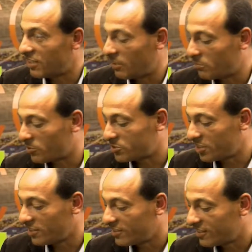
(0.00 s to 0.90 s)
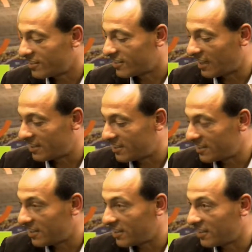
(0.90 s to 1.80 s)
approaching the
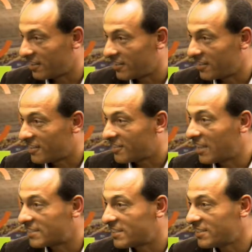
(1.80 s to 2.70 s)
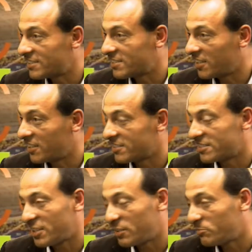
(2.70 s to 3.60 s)
18 area. That's his strength. He
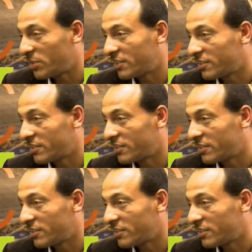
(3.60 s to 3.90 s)
can make.